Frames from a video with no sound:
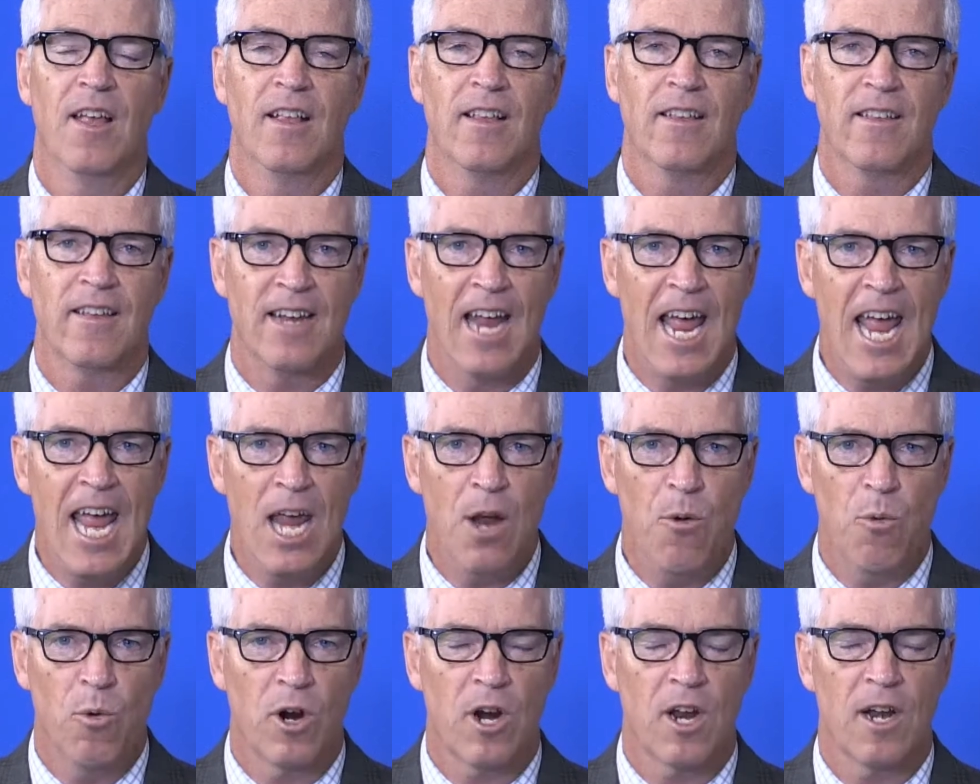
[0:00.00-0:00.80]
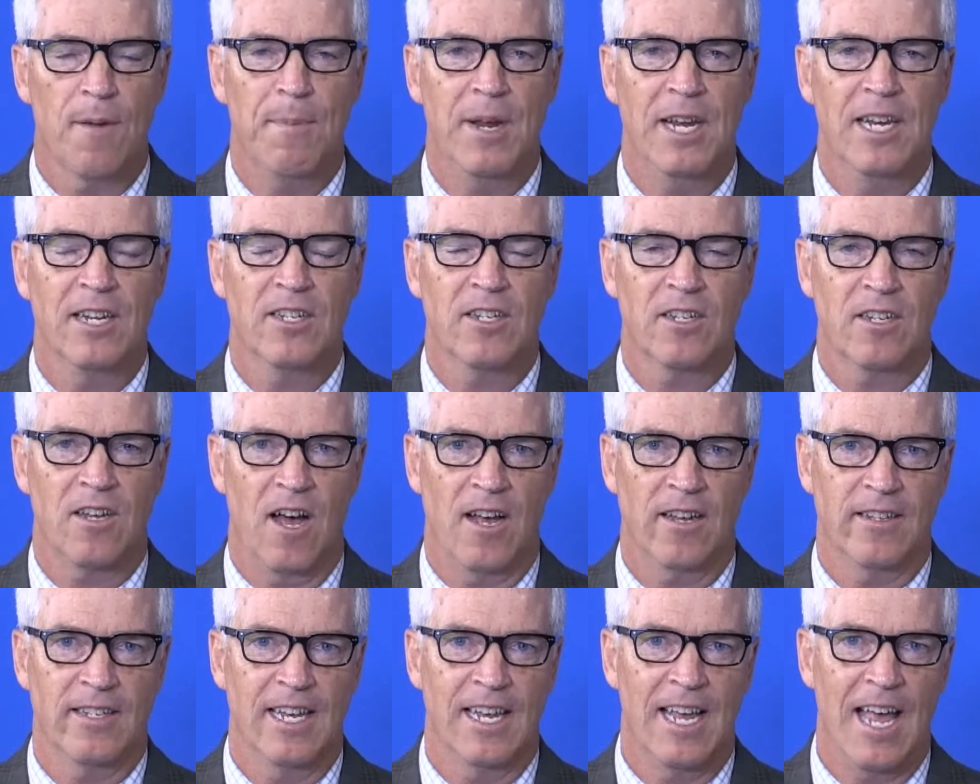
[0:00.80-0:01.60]
Today, we're going to be
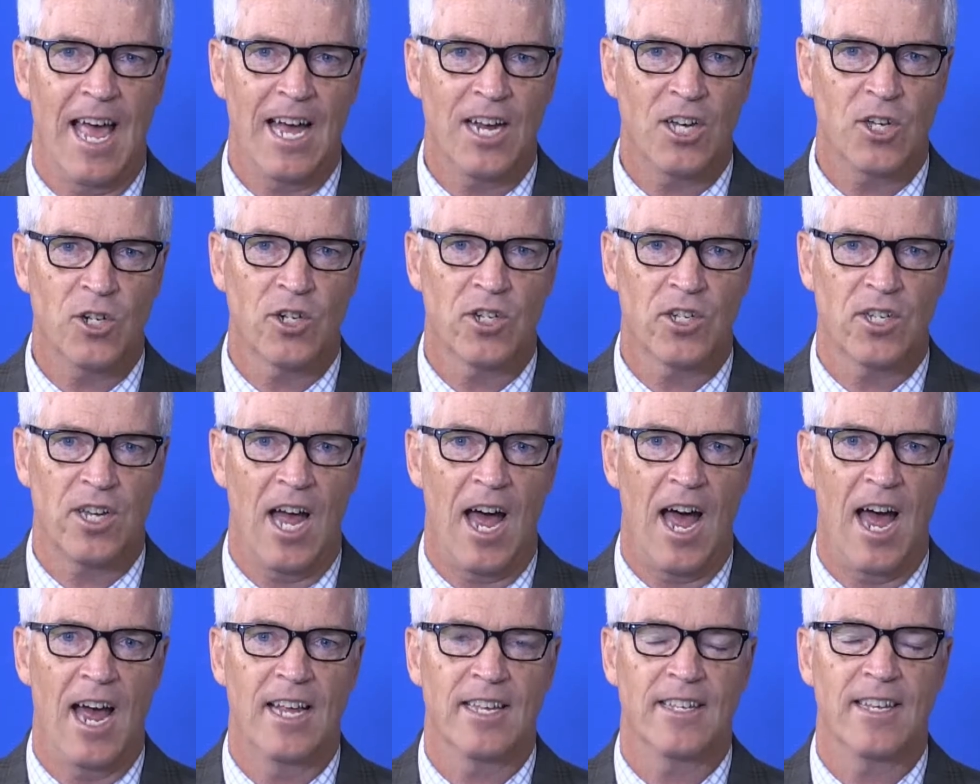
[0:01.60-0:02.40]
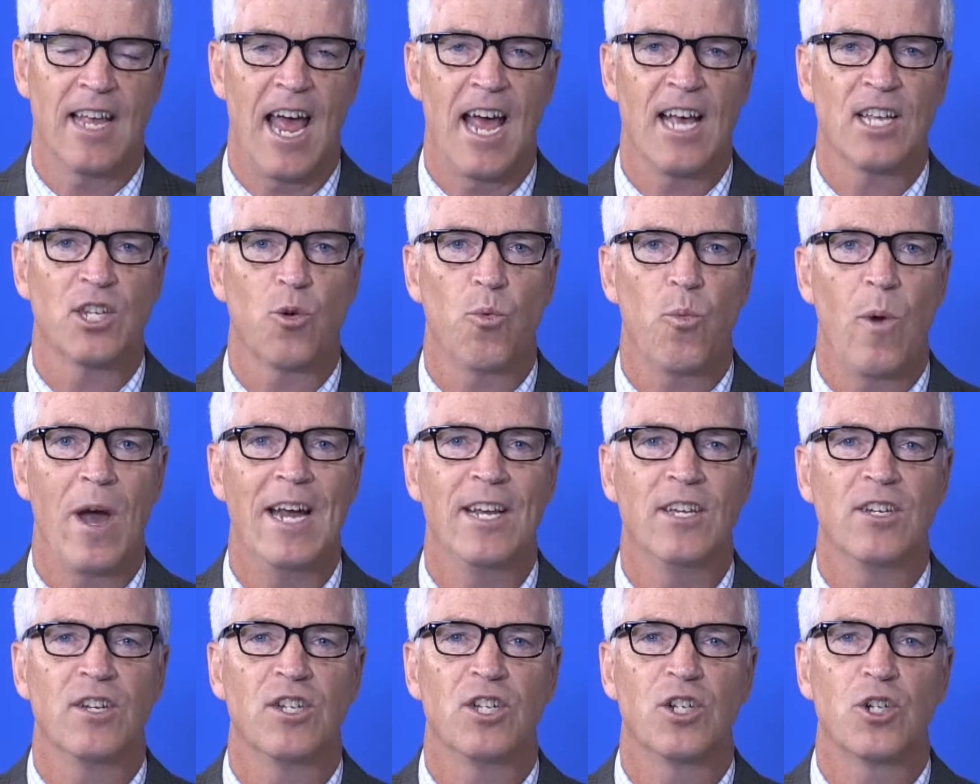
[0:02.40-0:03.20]
discussing exercise as a
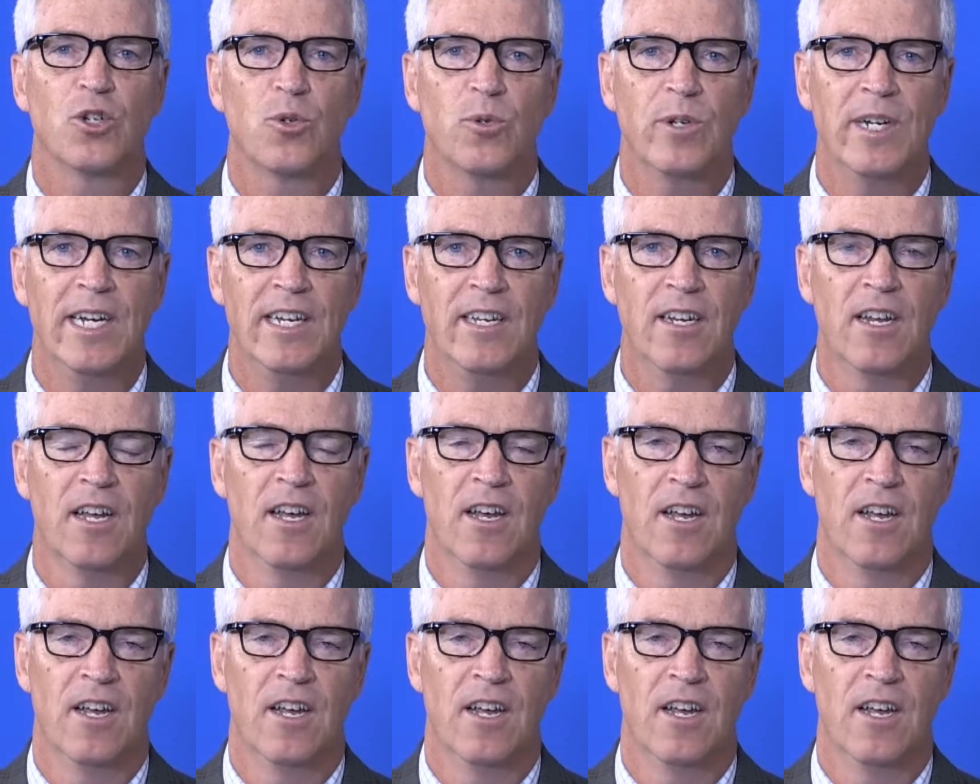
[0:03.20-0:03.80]
way to treat